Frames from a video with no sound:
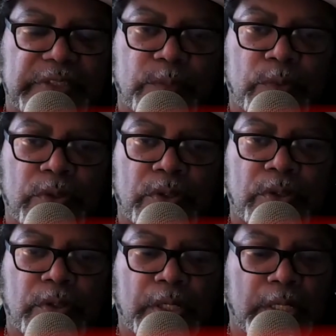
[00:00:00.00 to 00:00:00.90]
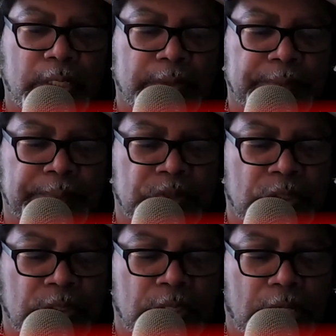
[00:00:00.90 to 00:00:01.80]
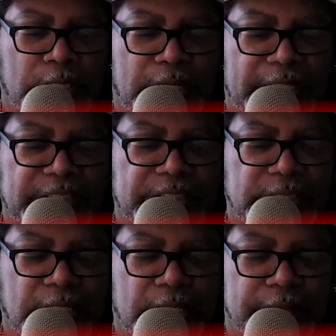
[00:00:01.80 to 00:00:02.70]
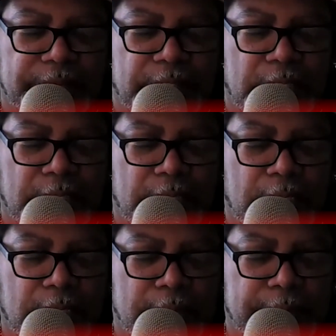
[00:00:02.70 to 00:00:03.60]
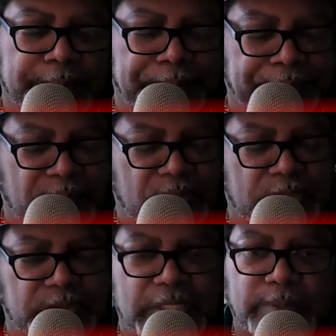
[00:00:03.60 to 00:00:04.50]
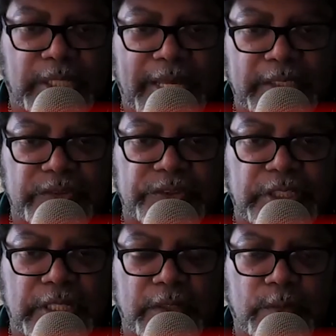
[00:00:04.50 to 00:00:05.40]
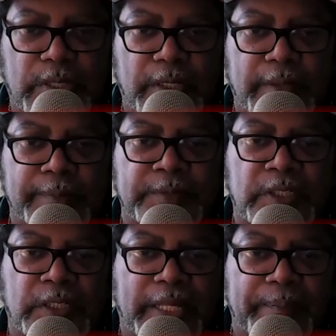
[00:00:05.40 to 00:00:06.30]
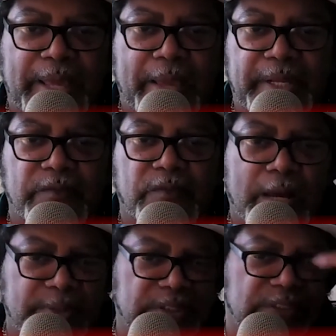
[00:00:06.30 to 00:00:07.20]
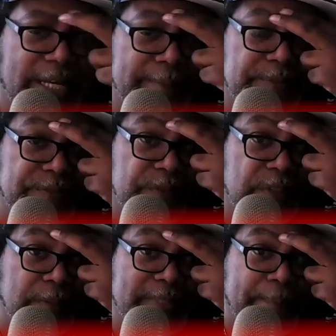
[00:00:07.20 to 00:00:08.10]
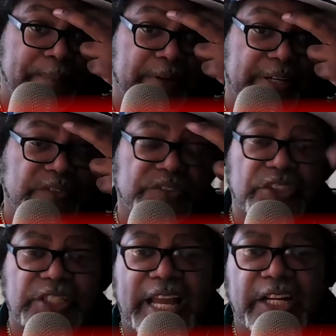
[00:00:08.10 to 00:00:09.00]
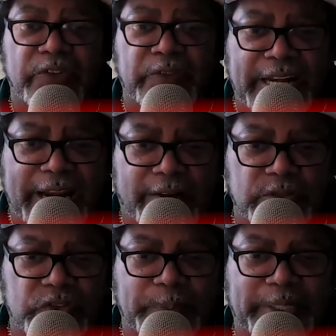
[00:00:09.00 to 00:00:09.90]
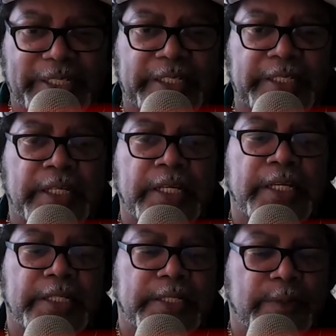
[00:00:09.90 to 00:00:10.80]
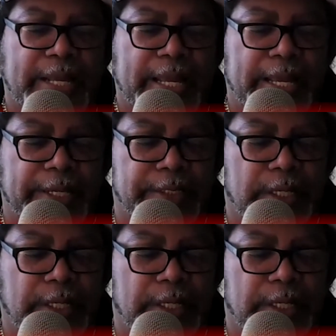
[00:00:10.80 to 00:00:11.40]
were a collection of double acts, like Batman and Robin types from that period. So you had Green Arrow and Speedy, you had